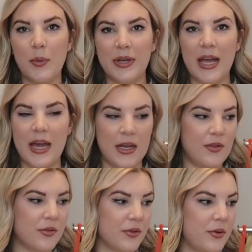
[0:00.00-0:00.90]
I went ahead
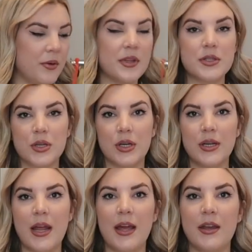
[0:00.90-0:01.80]
and threw the
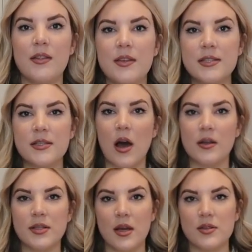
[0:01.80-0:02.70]
skirt and the
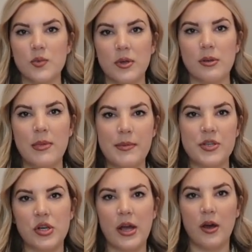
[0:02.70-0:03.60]
socks on so we can maybe
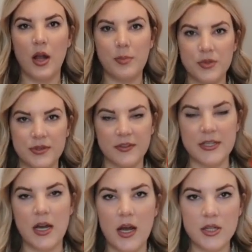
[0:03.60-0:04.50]
try out a couple
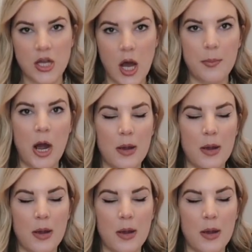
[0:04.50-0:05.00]
different top